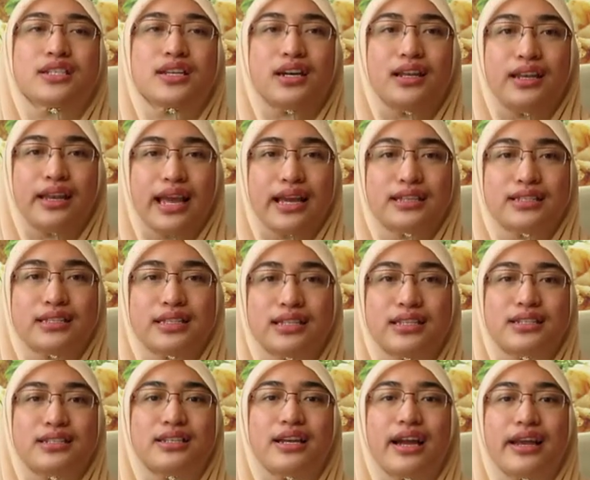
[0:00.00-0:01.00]
collected
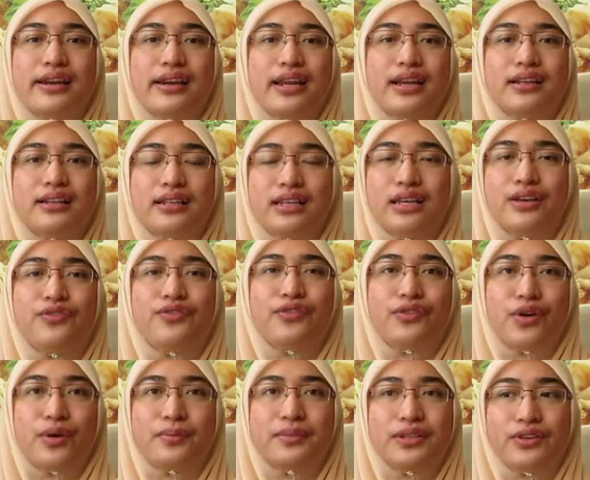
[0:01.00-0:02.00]
directly
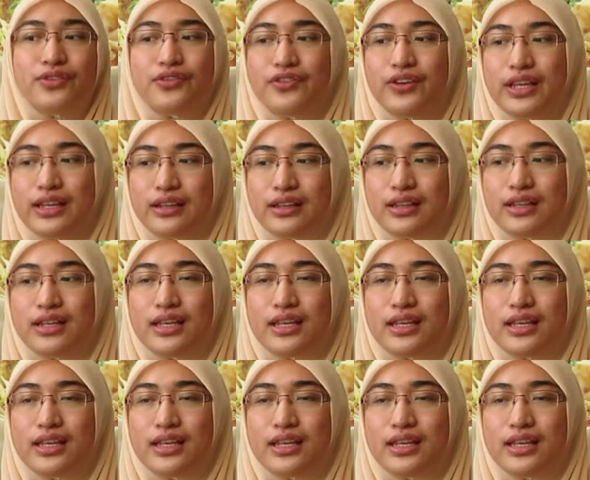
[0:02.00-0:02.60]
from the field.